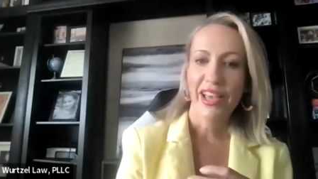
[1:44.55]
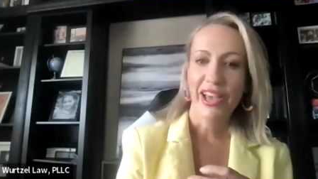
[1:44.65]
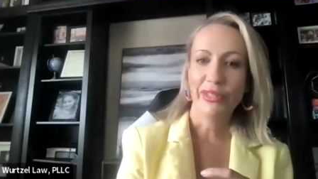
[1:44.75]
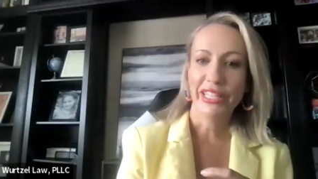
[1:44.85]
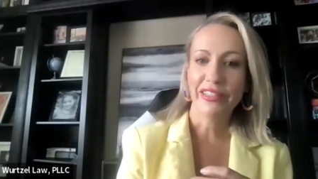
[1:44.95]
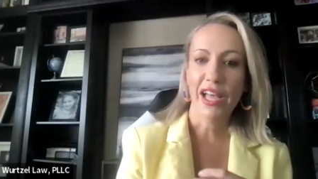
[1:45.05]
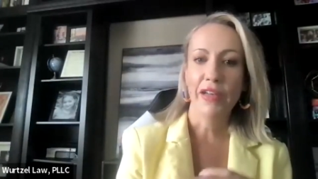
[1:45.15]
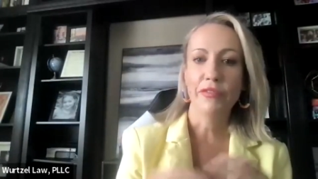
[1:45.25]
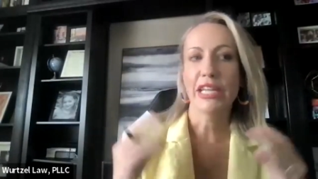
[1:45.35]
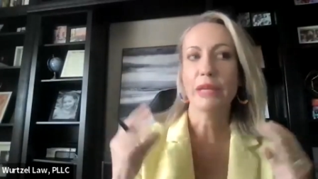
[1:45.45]
I really
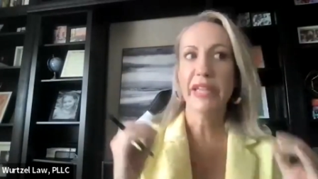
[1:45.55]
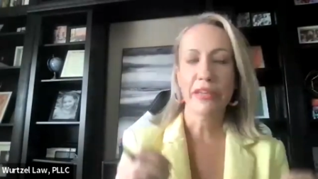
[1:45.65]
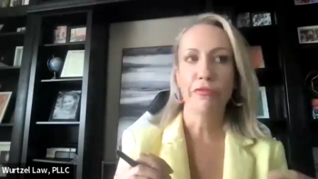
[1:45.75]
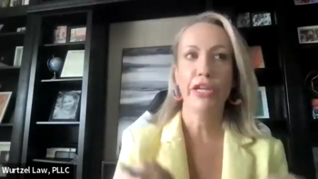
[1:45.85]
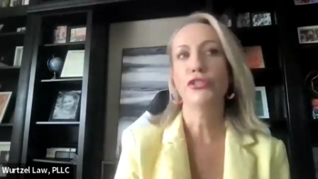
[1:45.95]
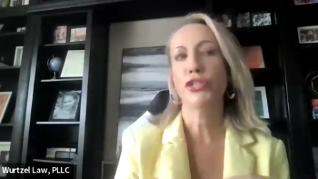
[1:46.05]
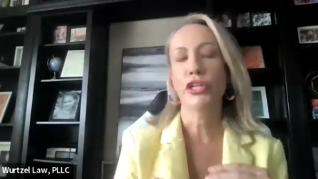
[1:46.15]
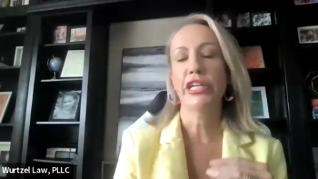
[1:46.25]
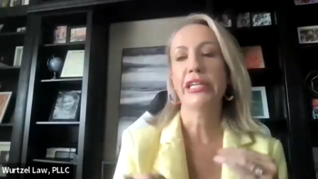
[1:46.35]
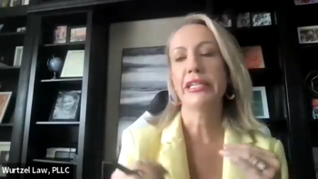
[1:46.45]
loved like being in front of
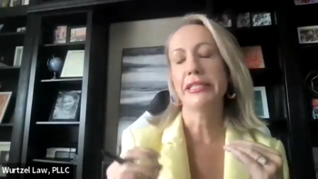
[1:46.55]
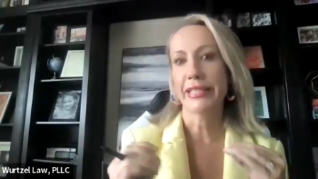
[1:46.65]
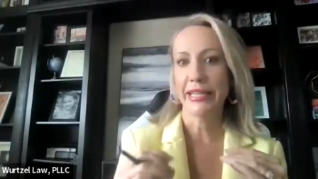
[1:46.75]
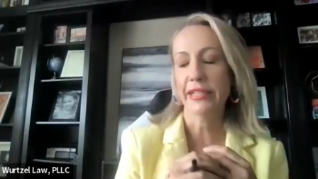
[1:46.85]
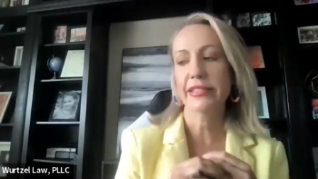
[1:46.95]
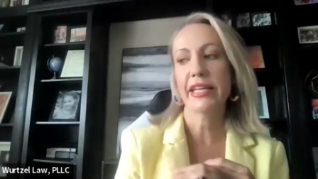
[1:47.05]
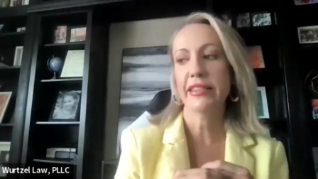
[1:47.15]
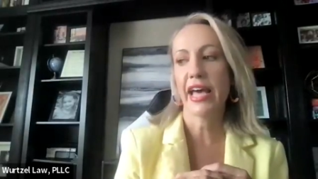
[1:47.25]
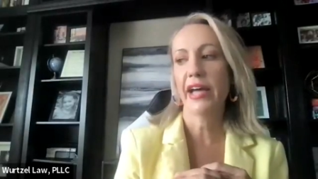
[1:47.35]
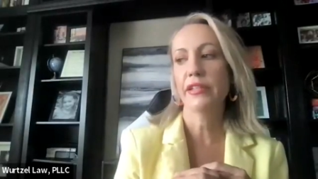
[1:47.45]
juries and things
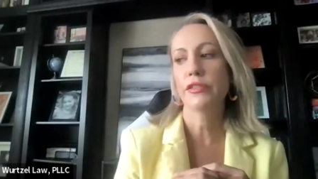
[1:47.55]
like that.